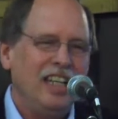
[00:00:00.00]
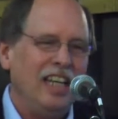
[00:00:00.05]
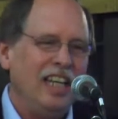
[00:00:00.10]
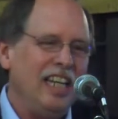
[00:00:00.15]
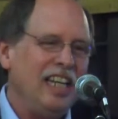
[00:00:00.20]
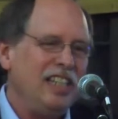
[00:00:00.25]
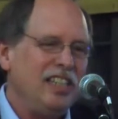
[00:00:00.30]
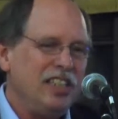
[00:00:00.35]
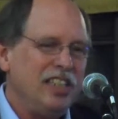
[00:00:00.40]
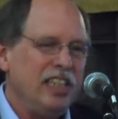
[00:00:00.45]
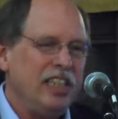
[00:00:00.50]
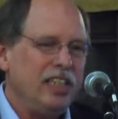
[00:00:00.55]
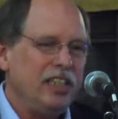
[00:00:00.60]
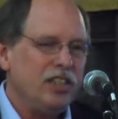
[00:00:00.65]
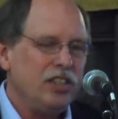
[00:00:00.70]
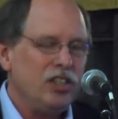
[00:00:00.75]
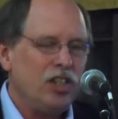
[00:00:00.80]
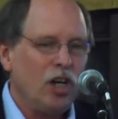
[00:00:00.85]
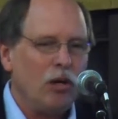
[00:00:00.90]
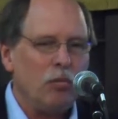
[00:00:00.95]

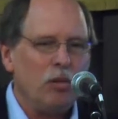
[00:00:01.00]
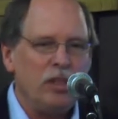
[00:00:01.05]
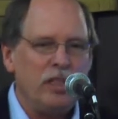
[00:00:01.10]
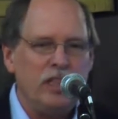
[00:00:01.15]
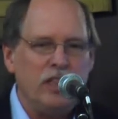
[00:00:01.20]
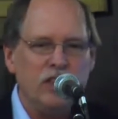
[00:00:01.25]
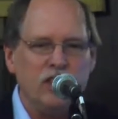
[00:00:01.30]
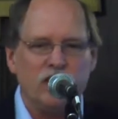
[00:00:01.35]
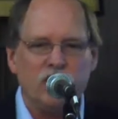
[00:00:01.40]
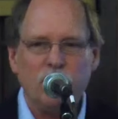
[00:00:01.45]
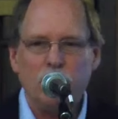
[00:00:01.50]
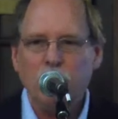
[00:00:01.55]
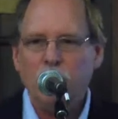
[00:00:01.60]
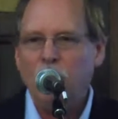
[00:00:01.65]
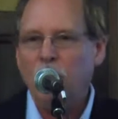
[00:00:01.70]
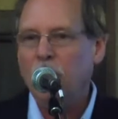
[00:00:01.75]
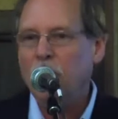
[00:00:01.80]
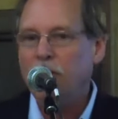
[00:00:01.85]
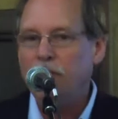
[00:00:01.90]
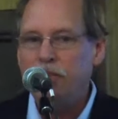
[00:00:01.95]
18 Sharwa leaders from
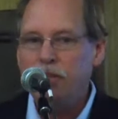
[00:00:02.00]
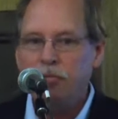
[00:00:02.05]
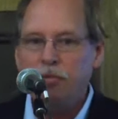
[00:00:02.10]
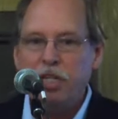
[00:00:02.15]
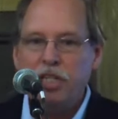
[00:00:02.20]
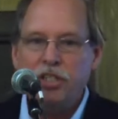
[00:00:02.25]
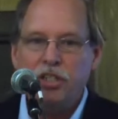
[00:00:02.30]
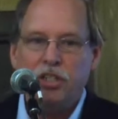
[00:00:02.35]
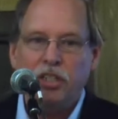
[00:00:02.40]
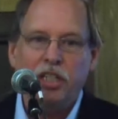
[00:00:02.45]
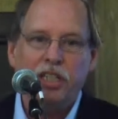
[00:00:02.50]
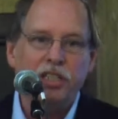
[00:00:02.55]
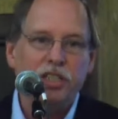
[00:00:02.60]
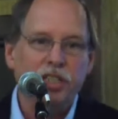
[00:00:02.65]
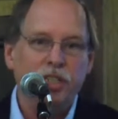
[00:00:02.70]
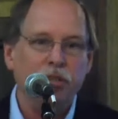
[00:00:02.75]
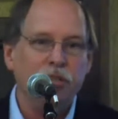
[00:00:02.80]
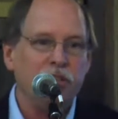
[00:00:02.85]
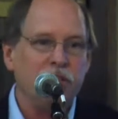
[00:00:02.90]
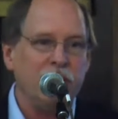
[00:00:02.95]
all of the regional
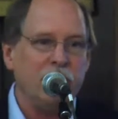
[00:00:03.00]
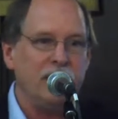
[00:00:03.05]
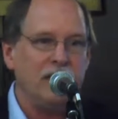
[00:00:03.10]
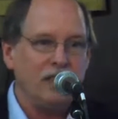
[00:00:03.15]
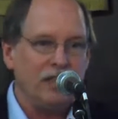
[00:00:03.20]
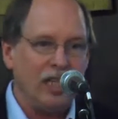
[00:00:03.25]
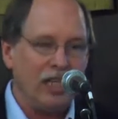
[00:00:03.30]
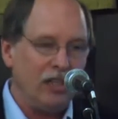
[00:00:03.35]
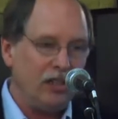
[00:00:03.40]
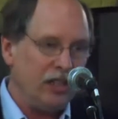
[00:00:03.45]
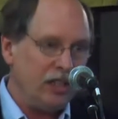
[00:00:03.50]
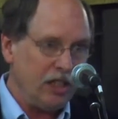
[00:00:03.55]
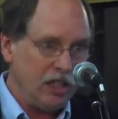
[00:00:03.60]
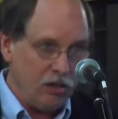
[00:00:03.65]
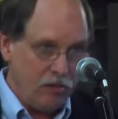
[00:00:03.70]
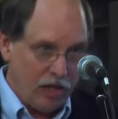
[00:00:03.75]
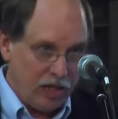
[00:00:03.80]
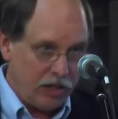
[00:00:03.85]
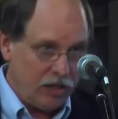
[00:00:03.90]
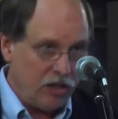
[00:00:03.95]
NGOs sent a letter to the
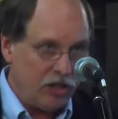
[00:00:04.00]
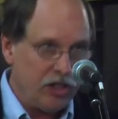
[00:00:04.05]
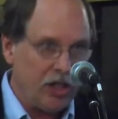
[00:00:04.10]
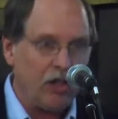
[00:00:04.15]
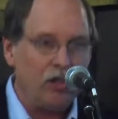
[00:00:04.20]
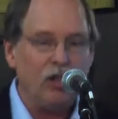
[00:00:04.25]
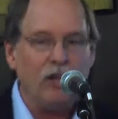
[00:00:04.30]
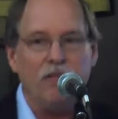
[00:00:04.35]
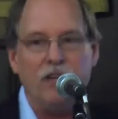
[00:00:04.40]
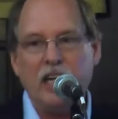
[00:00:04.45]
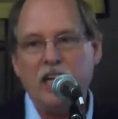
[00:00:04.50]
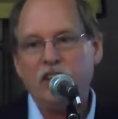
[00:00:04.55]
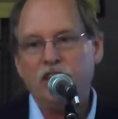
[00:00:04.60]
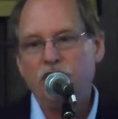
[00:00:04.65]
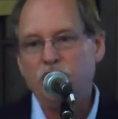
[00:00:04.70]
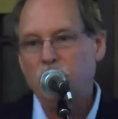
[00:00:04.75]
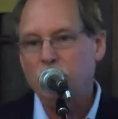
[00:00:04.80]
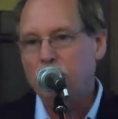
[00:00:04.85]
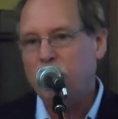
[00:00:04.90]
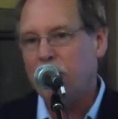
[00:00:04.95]
Director General of
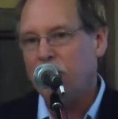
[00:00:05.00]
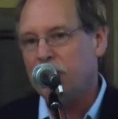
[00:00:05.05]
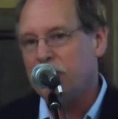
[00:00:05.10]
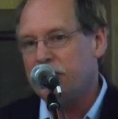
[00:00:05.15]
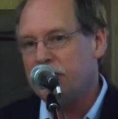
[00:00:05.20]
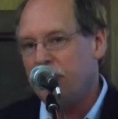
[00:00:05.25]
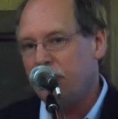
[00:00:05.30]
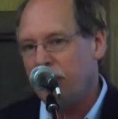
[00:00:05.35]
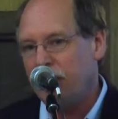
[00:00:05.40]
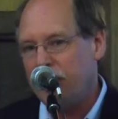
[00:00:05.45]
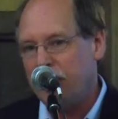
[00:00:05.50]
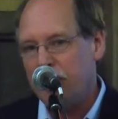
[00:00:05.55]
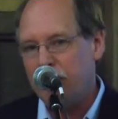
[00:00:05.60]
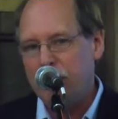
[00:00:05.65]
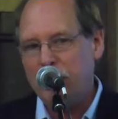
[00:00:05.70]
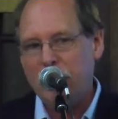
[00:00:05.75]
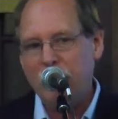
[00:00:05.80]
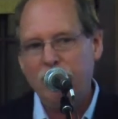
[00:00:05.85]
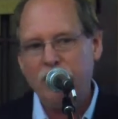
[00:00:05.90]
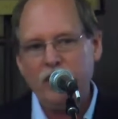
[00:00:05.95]
National Parks telling
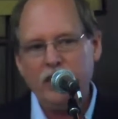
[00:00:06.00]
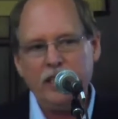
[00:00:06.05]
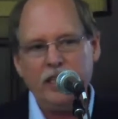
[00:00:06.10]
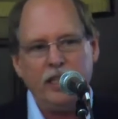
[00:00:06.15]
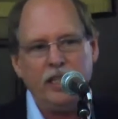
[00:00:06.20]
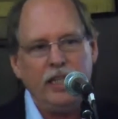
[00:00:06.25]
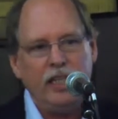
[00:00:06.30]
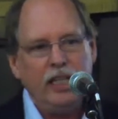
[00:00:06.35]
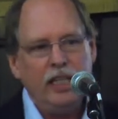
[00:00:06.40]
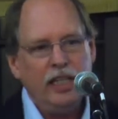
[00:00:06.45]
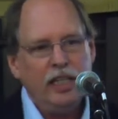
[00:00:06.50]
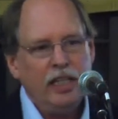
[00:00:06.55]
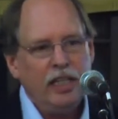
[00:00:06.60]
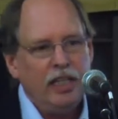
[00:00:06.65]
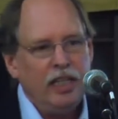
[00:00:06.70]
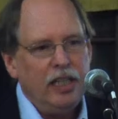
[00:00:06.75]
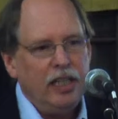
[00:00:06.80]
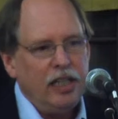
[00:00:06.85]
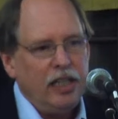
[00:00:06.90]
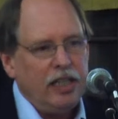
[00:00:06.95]
him that if he
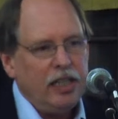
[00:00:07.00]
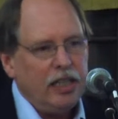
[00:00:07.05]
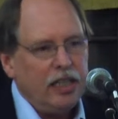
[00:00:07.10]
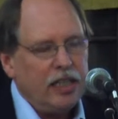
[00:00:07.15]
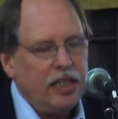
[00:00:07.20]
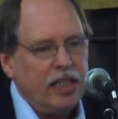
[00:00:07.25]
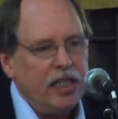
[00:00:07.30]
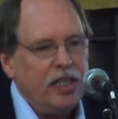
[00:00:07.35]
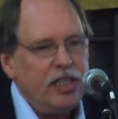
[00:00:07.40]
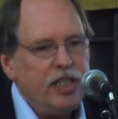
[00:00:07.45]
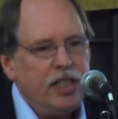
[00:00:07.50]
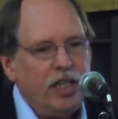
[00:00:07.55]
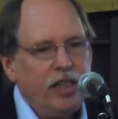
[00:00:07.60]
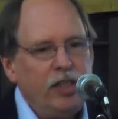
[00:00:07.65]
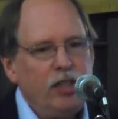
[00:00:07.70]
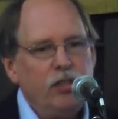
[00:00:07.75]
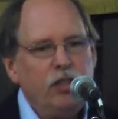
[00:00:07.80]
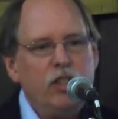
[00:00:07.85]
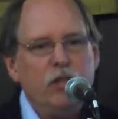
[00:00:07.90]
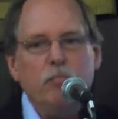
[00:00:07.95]

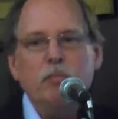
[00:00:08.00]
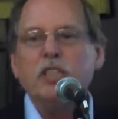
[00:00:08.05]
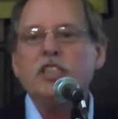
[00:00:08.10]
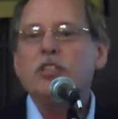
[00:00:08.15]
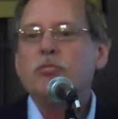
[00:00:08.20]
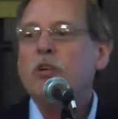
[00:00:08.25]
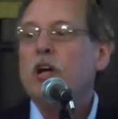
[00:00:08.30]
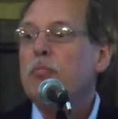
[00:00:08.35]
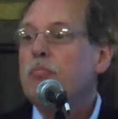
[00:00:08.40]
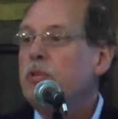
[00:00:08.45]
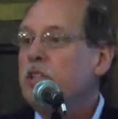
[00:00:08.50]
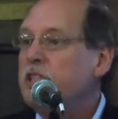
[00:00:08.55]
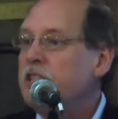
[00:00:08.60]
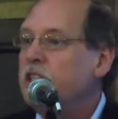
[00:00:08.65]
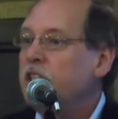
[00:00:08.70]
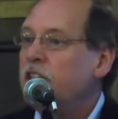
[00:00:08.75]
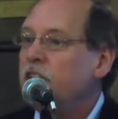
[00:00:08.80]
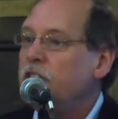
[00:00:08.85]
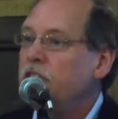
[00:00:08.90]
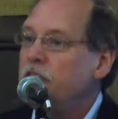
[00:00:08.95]
continued to
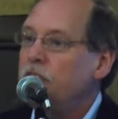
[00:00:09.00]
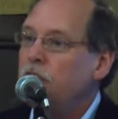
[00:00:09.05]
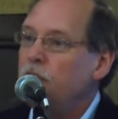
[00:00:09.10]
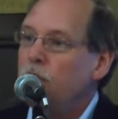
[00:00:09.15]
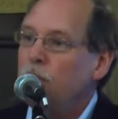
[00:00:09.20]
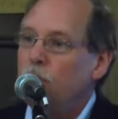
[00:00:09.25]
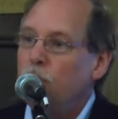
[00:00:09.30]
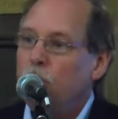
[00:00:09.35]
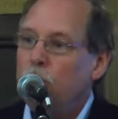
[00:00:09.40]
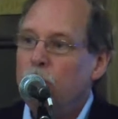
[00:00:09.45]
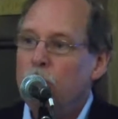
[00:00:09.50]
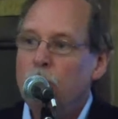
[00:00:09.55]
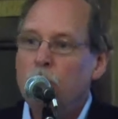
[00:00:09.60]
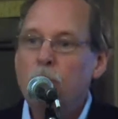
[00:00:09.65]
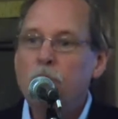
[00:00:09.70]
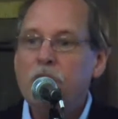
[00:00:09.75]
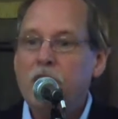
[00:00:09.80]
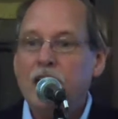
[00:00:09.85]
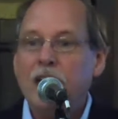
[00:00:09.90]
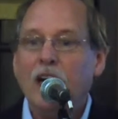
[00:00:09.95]
misrepresent
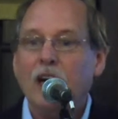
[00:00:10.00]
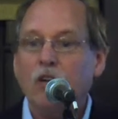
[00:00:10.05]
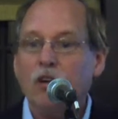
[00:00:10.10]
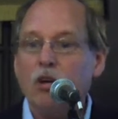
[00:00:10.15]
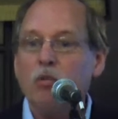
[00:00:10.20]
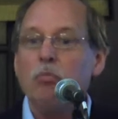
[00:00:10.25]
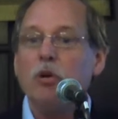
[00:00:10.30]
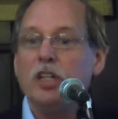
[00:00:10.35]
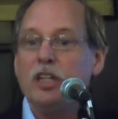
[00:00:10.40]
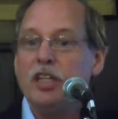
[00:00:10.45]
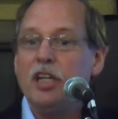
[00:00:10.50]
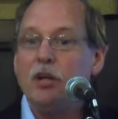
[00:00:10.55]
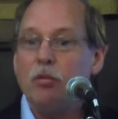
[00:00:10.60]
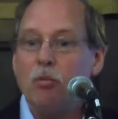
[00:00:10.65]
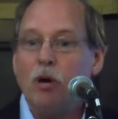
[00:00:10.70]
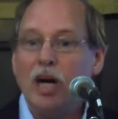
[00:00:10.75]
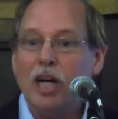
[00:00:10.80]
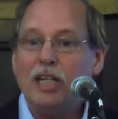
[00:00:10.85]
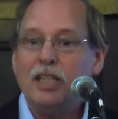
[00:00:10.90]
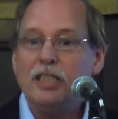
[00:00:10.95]
who they are and what they
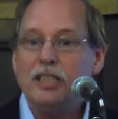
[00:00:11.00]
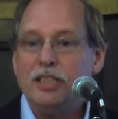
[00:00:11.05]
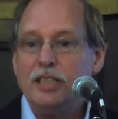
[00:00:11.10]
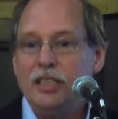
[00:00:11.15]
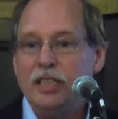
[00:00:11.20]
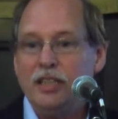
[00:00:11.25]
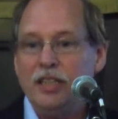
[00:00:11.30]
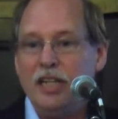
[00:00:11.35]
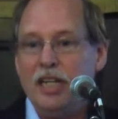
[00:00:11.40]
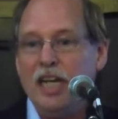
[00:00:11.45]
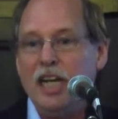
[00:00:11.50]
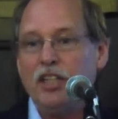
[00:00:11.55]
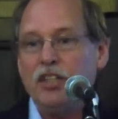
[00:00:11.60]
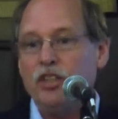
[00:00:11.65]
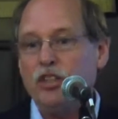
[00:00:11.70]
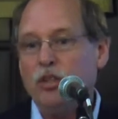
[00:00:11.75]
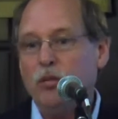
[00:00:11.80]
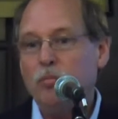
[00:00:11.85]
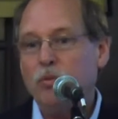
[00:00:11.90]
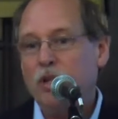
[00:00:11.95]
want in the
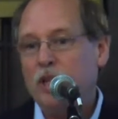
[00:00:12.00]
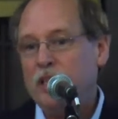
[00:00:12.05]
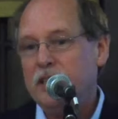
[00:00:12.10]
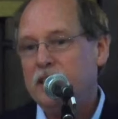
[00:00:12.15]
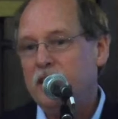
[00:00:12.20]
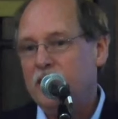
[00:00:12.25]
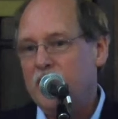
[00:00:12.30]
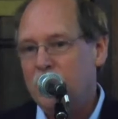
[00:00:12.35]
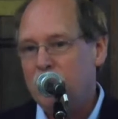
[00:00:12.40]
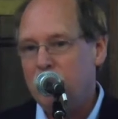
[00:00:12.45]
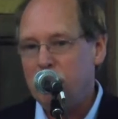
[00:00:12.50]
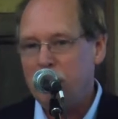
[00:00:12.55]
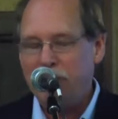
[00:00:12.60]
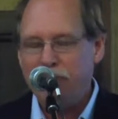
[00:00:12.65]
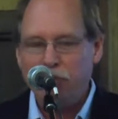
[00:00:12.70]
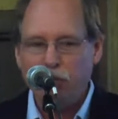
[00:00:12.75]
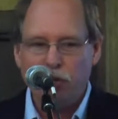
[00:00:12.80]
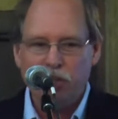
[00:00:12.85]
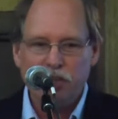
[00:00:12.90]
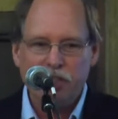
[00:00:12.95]
national press, that they would be
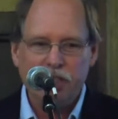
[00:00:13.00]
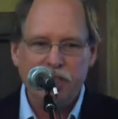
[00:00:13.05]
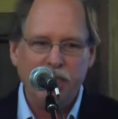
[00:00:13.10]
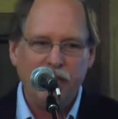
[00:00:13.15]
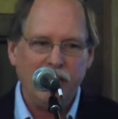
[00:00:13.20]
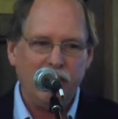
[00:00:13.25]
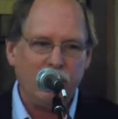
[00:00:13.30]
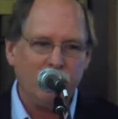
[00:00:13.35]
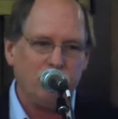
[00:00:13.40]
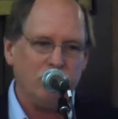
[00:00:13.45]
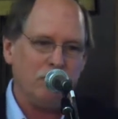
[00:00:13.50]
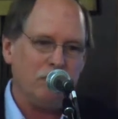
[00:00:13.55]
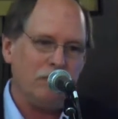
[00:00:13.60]
forced to take